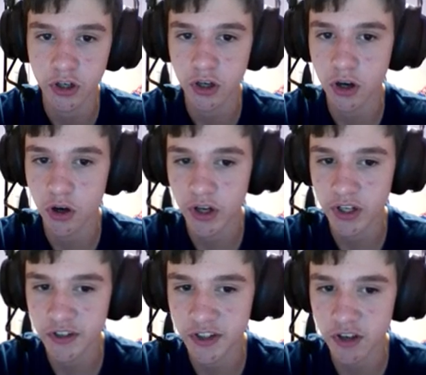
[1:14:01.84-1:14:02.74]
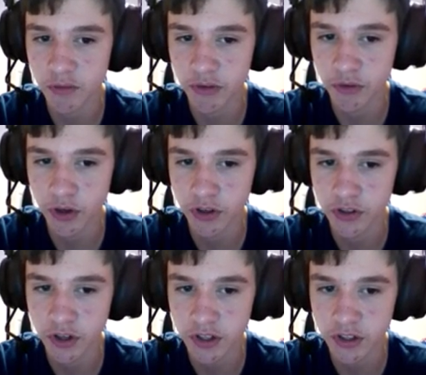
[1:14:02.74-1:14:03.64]
Oh, I didn't save before, so
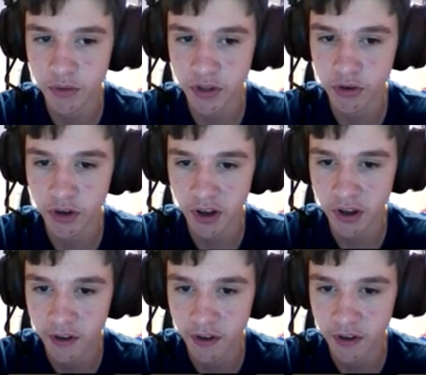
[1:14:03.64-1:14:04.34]
that's gonna be annoying.